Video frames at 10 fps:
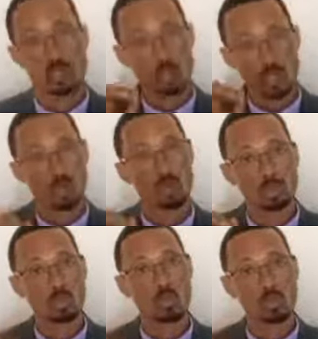And weak
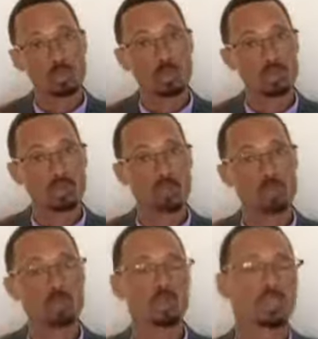control system also the
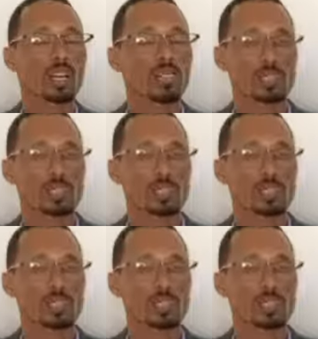other